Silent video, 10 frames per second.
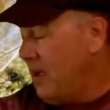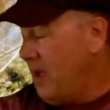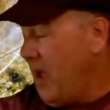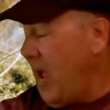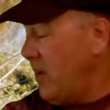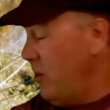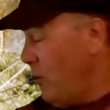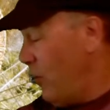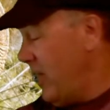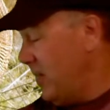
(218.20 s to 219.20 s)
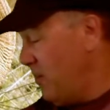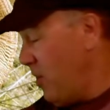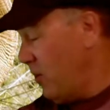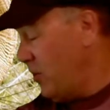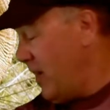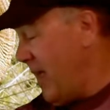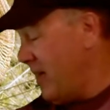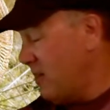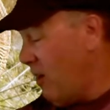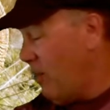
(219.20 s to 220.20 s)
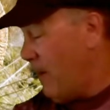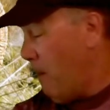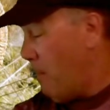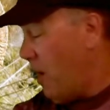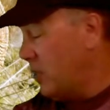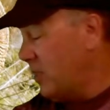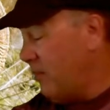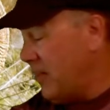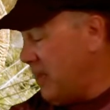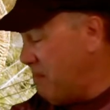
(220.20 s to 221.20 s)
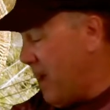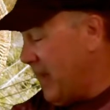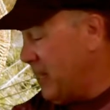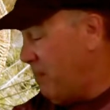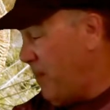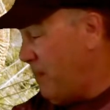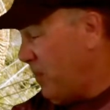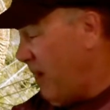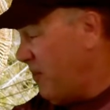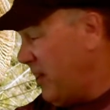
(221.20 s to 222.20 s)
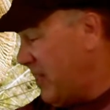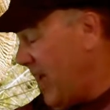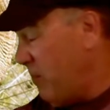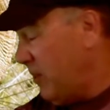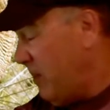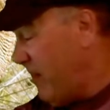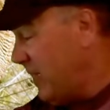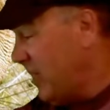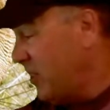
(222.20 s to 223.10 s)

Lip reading: Hey, do you know Hit the Mark today is all about positively impacting people every day with the message